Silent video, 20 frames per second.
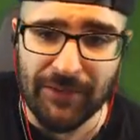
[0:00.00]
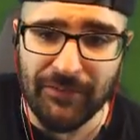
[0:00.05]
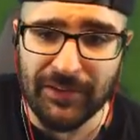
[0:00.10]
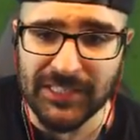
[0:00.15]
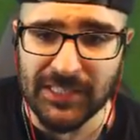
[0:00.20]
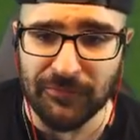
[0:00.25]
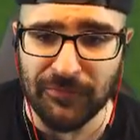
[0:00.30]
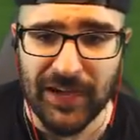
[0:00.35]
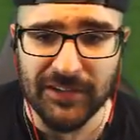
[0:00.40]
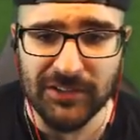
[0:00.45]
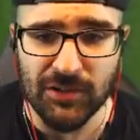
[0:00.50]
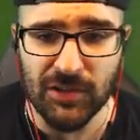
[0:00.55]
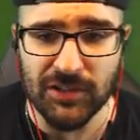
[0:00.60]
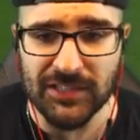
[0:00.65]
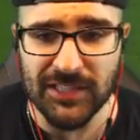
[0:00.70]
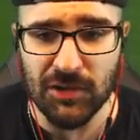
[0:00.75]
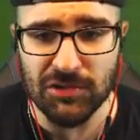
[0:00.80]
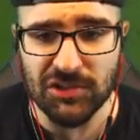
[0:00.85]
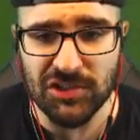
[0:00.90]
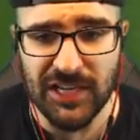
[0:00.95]
obviously the five-star
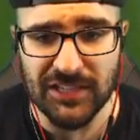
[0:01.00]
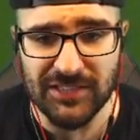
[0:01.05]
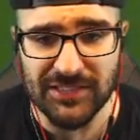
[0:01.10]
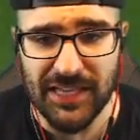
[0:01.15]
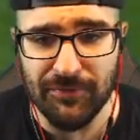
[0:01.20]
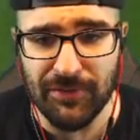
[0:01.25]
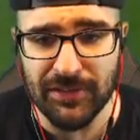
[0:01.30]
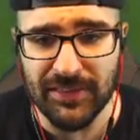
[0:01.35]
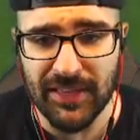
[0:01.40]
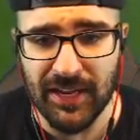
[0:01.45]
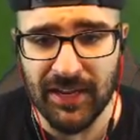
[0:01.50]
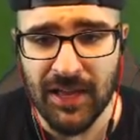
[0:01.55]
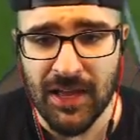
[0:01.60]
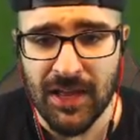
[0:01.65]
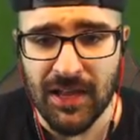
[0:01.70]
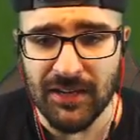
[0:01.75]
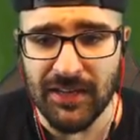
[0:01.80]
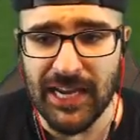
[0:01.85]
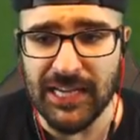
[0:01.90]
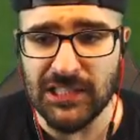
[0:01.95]
skills changes everything.
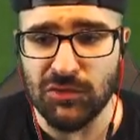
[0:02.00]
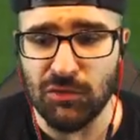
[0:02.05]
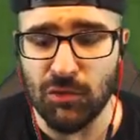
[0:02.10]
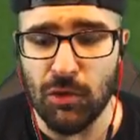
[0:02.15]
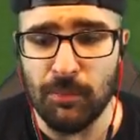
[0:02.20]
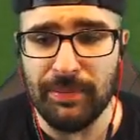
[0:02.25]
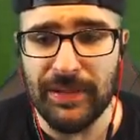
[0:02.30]
Nice through